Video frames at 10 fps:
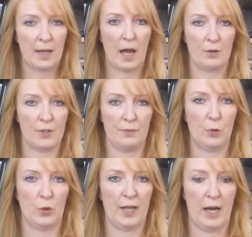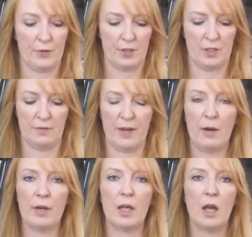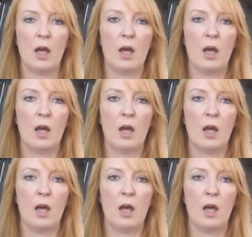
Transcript: house, the fourth house. It's a very...